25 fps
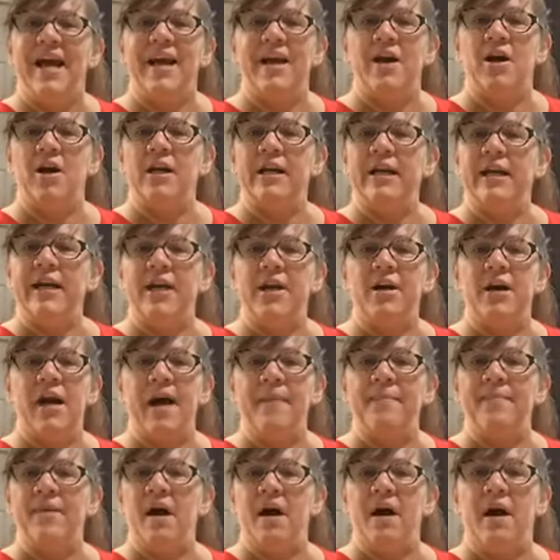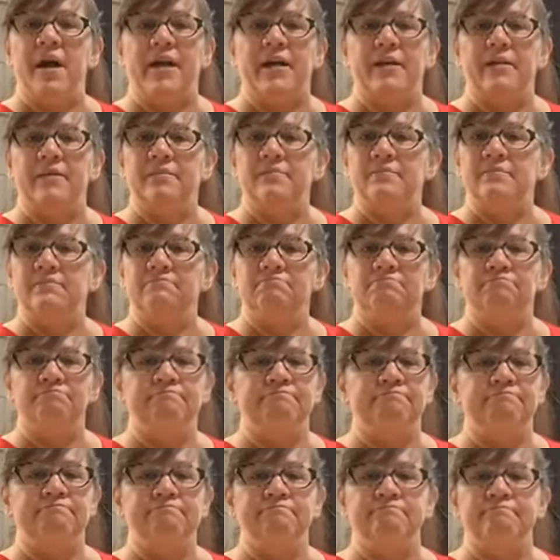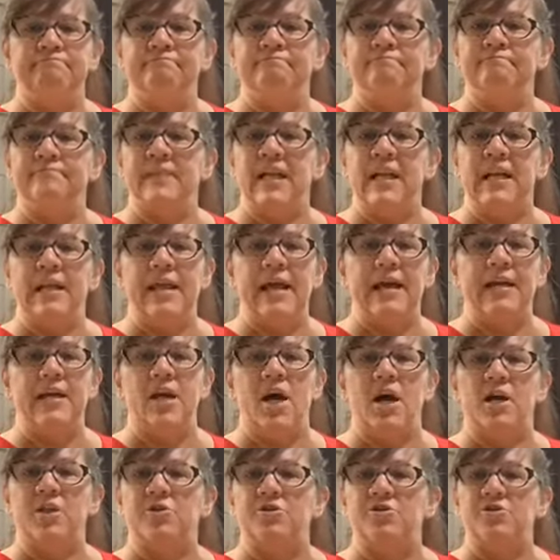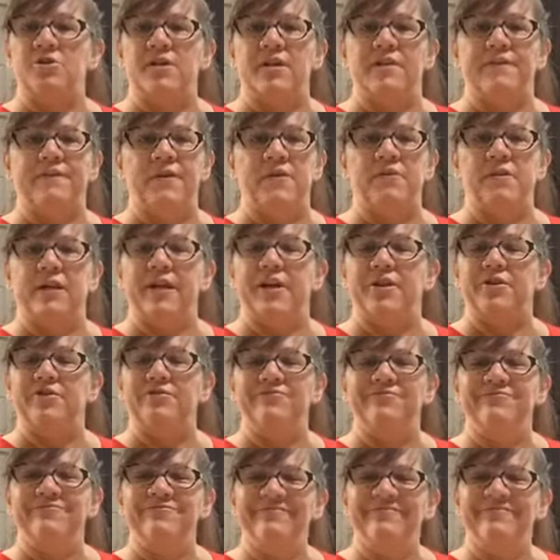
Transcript: on here, I'm Nonna. None of that doctor stuff on here.